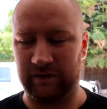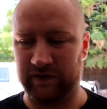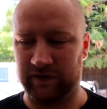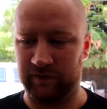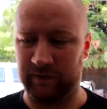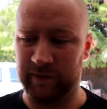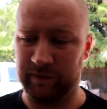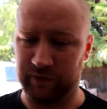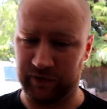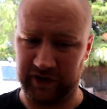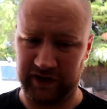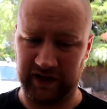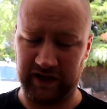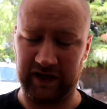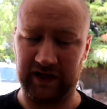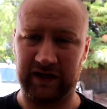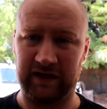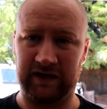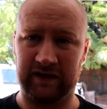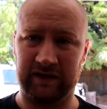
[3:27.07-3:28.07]
we're going to be putting
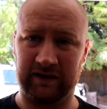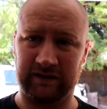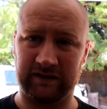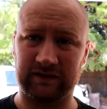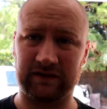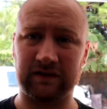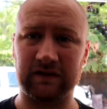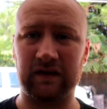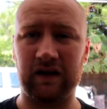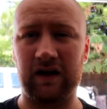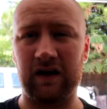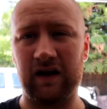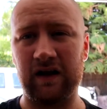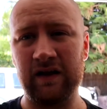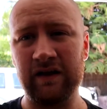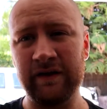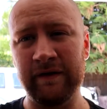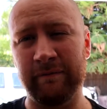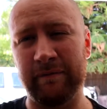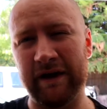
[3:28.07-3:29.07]
in
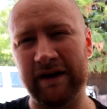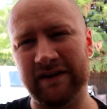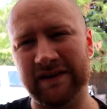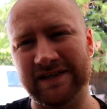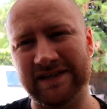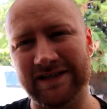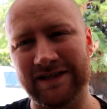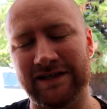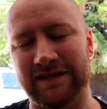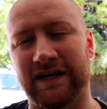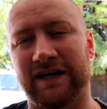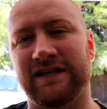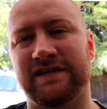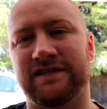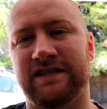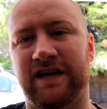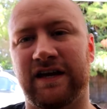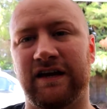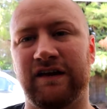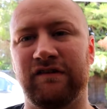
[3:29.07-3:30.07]
a pair of seats I
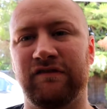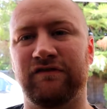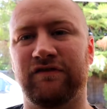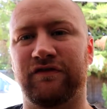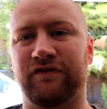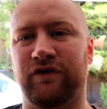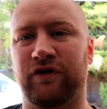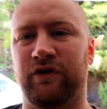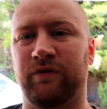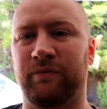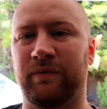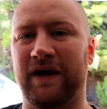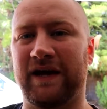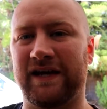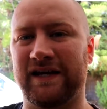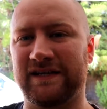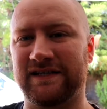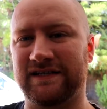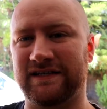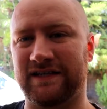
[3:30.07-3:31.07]
saved from
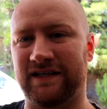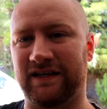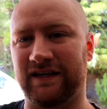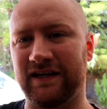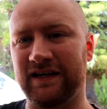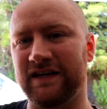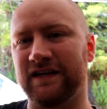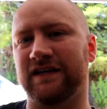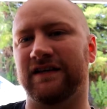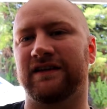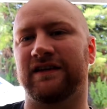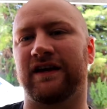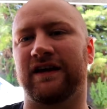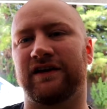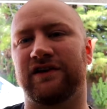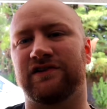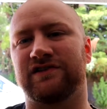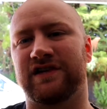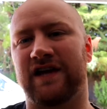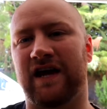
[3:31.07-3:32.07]
a Celica that I
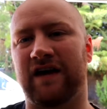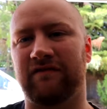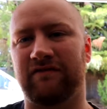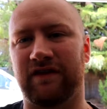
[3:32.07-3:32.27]
used to have